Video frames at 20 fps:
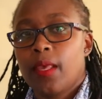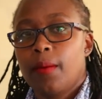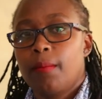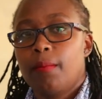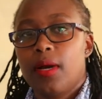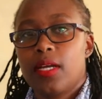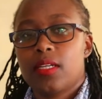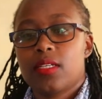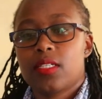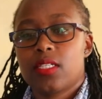
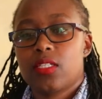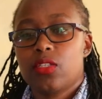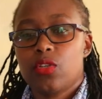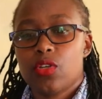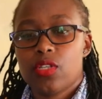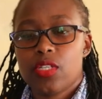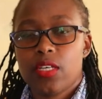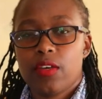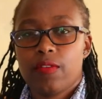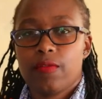But
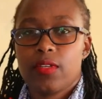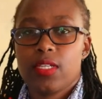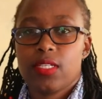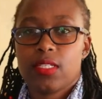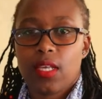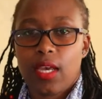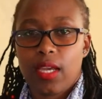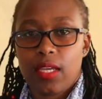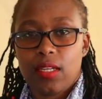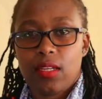Joseph
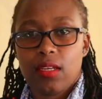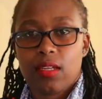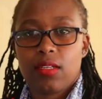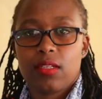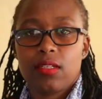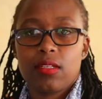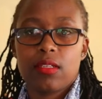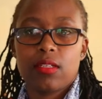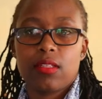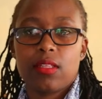
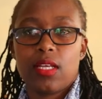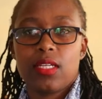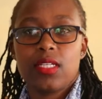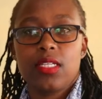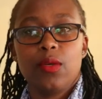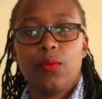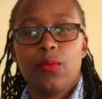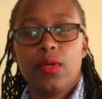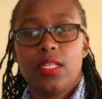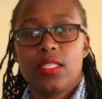decided that
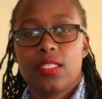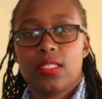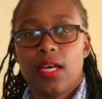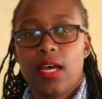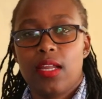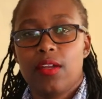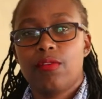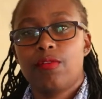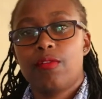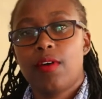he will
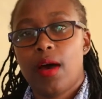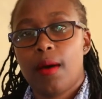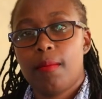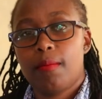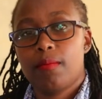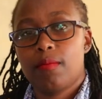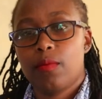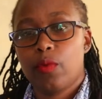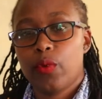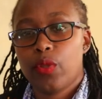stand
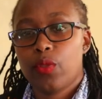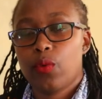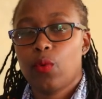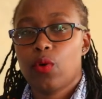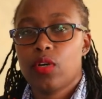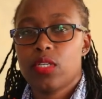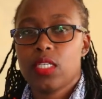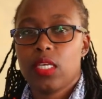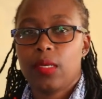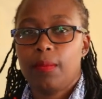firm with
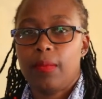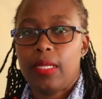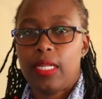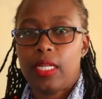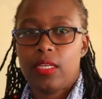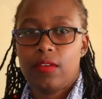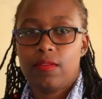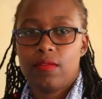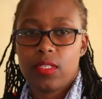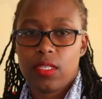what he
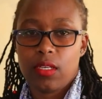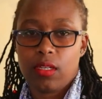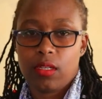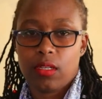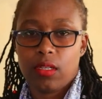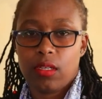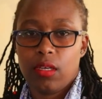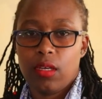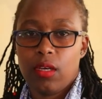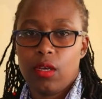believes in,
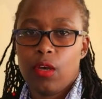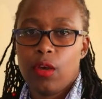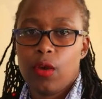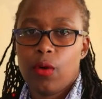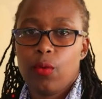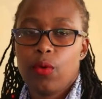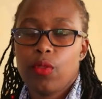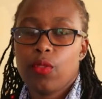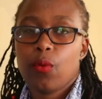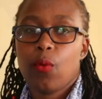
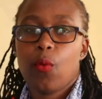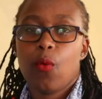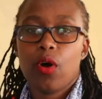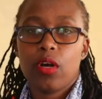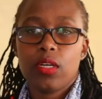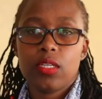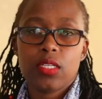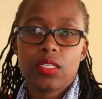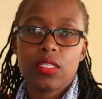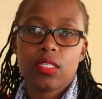with
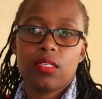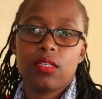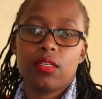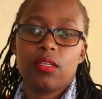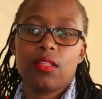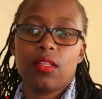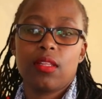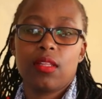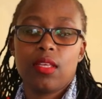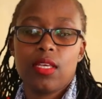what
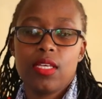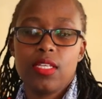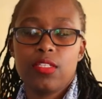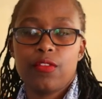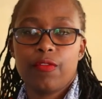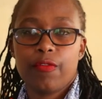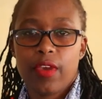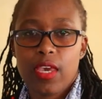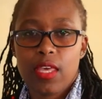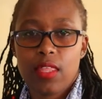his
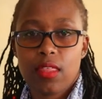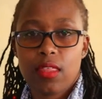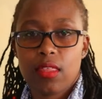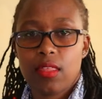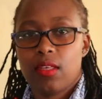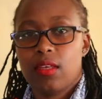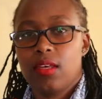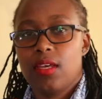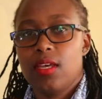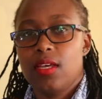faith
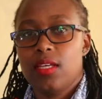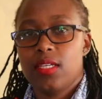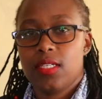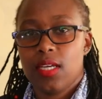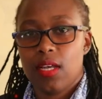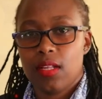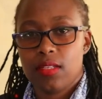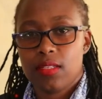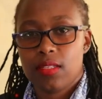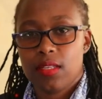
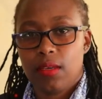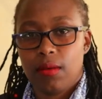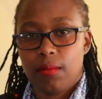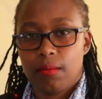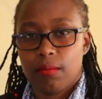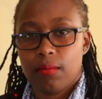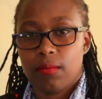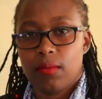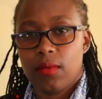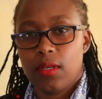tells him.